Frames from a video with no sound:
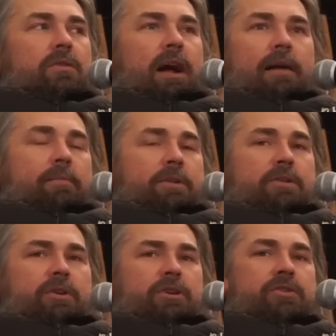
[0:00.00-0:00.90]
I
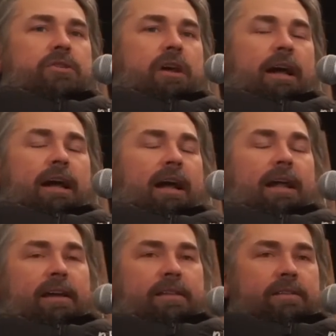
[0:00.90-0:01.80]
mean, you can.
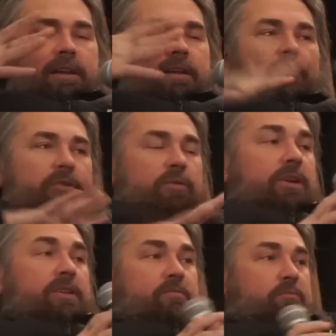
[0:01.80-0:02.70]
You
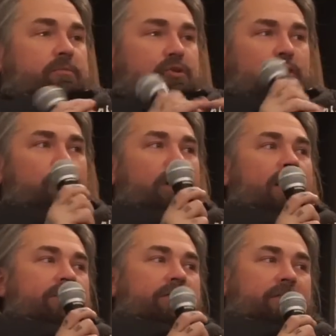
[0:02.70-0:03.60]
can do
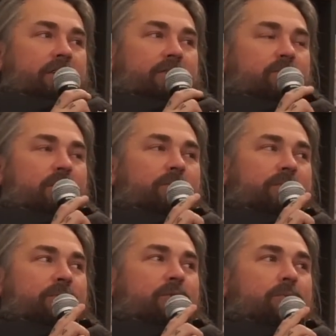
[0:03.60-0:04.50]
whatever the fuck you want
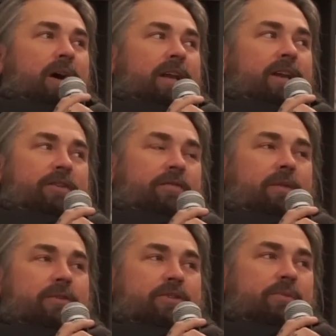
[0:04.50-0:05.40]
with your own body. Your
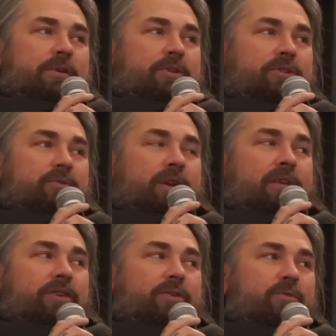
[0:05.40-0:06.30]
family should be able to do
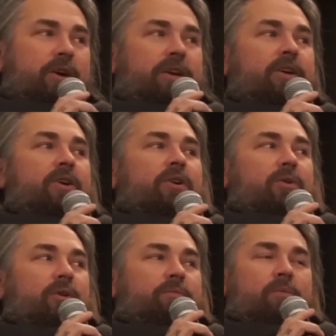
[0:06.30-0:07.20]
whatever you want
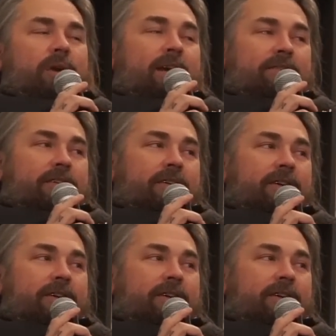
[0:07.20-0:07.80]
or whatever.